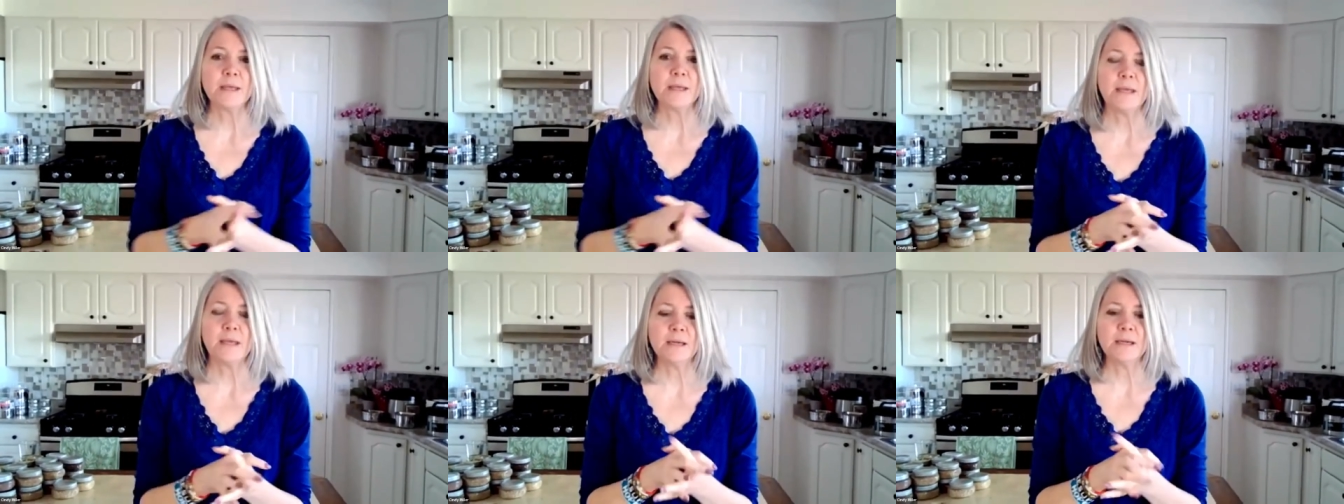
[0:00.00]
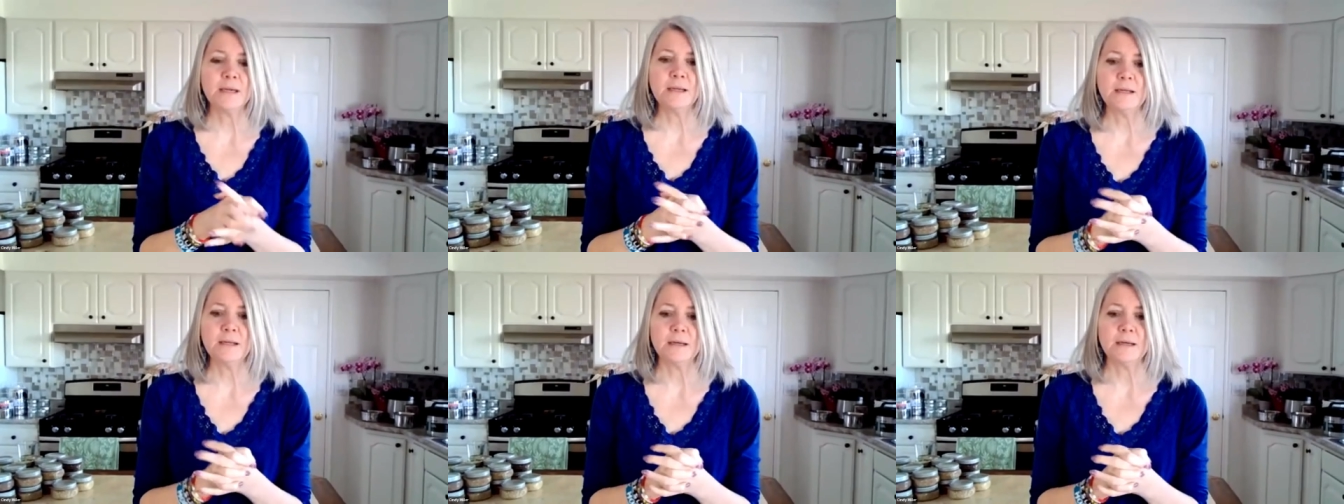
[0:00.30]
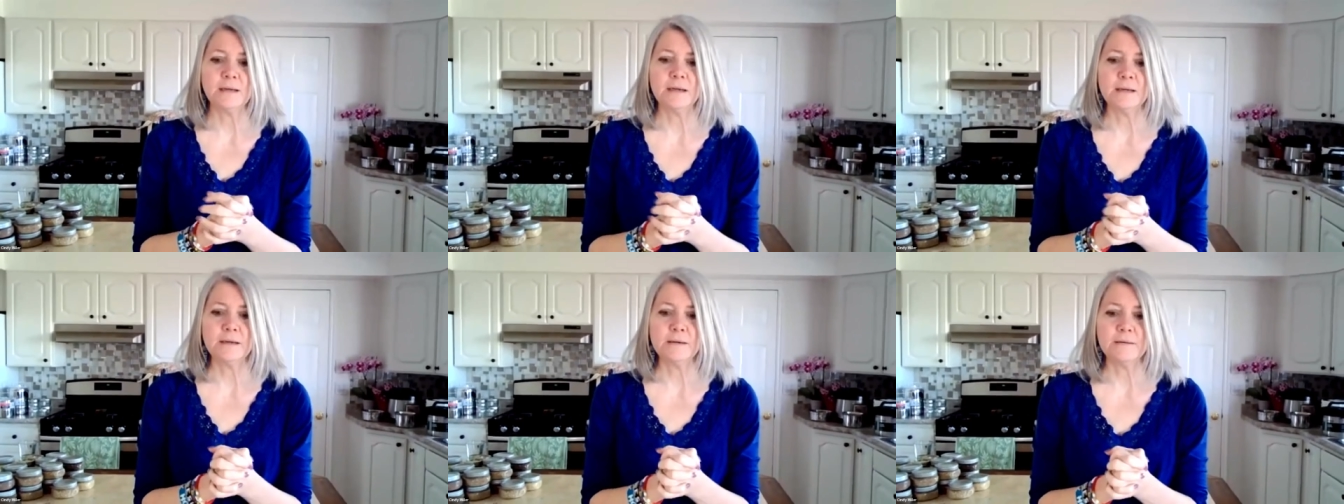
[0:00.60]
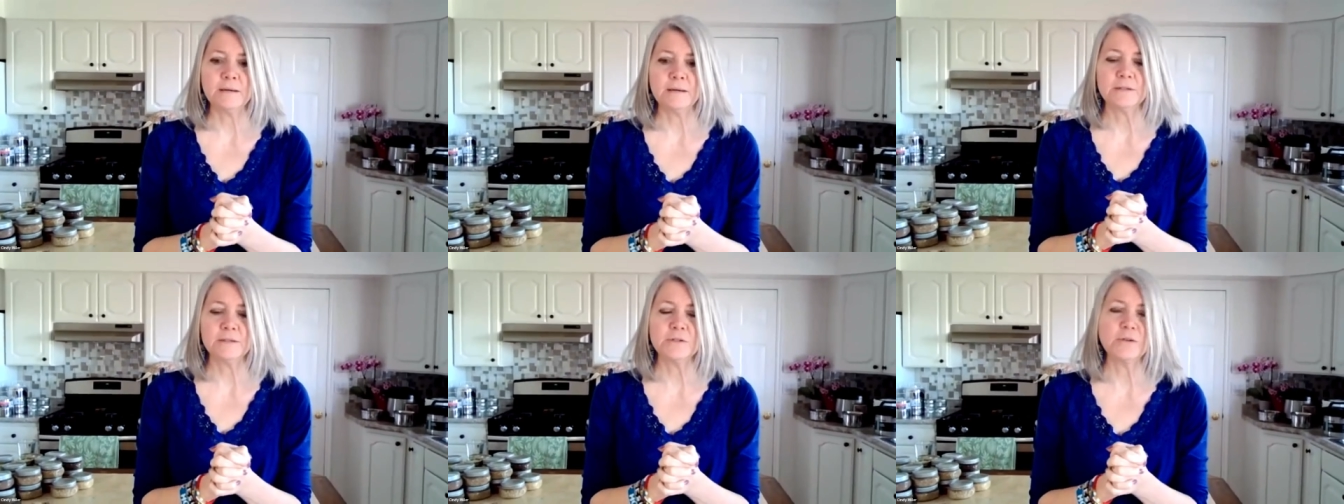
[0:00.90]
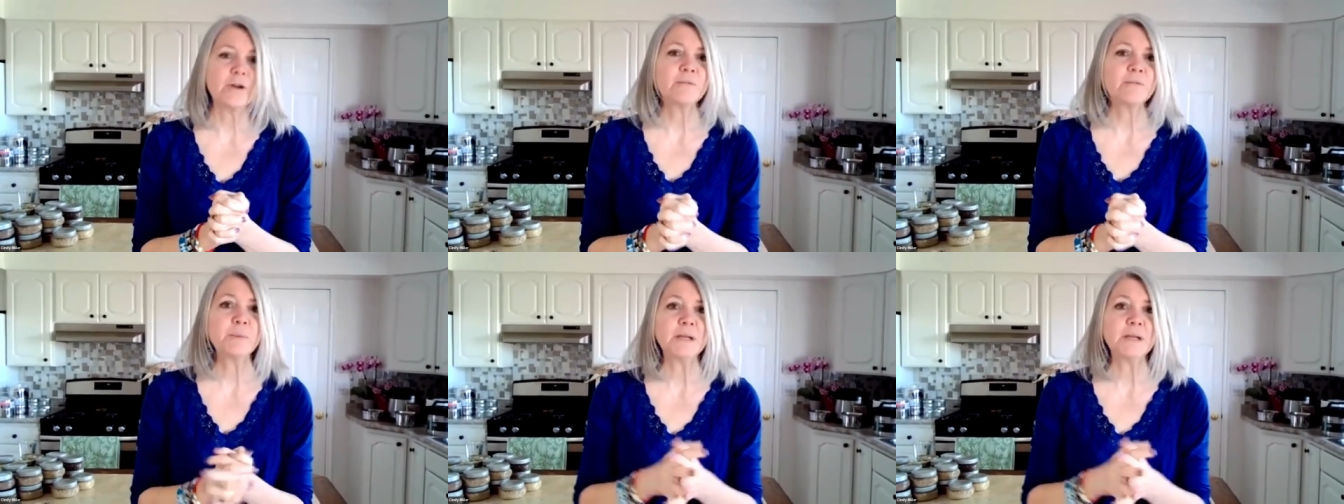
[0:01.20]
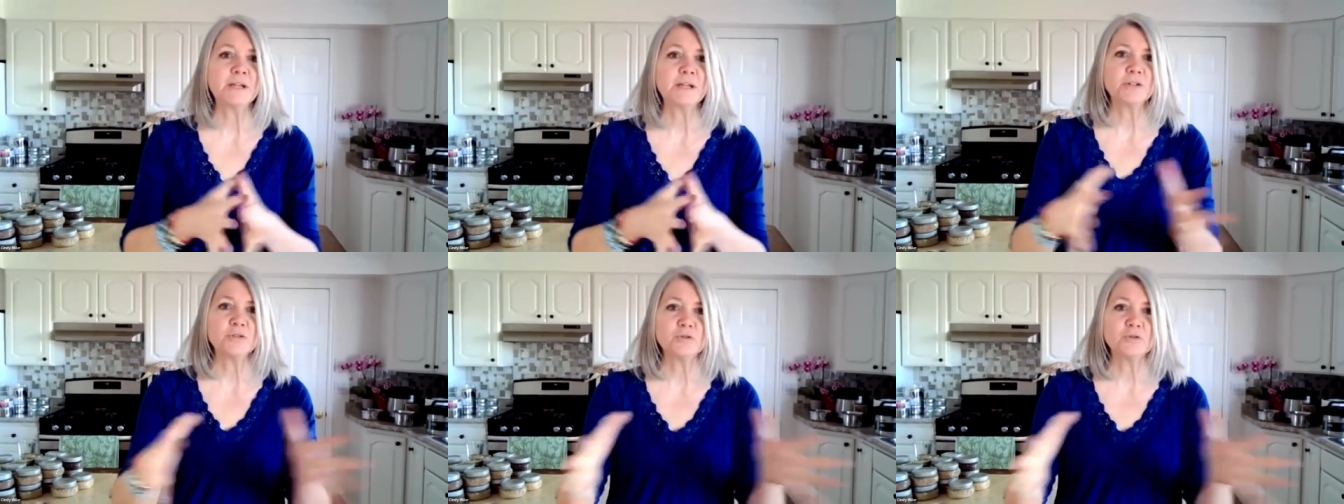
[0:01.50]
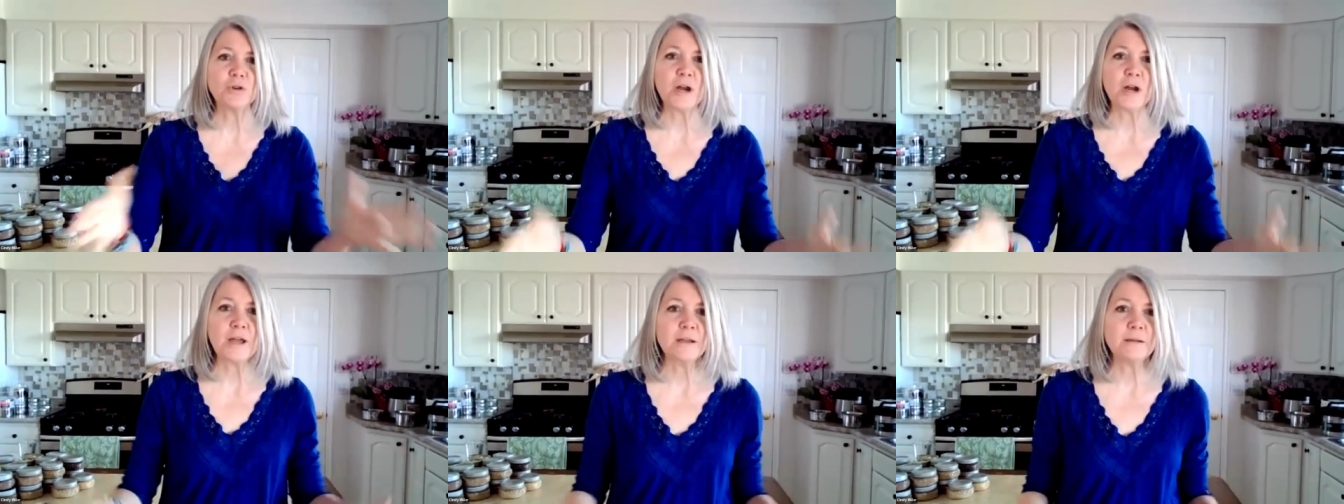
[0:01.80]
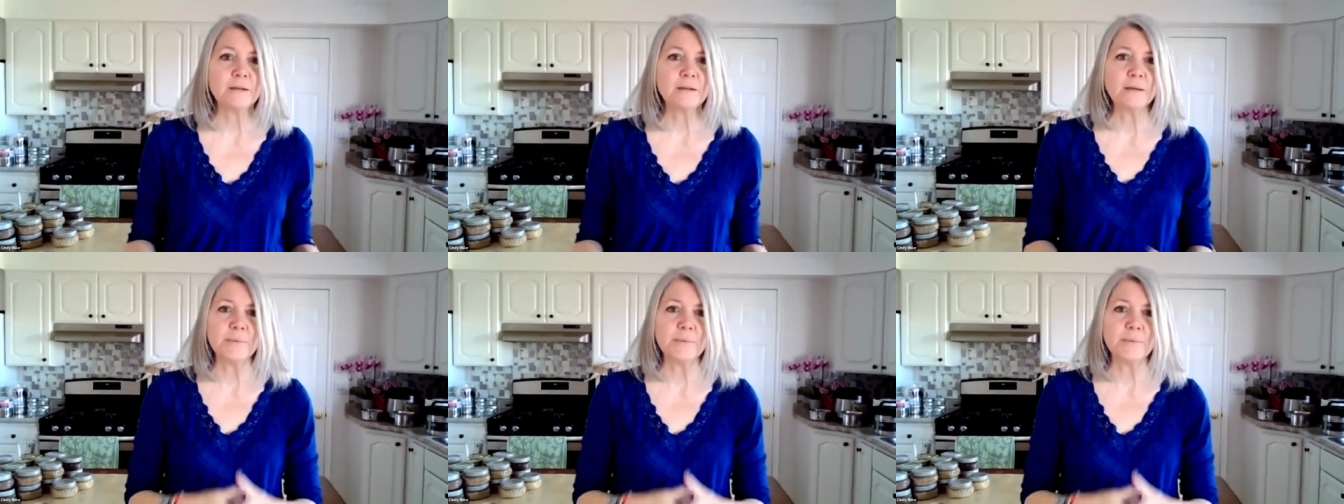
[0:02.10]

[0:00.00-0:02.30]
and uh, so everybody could try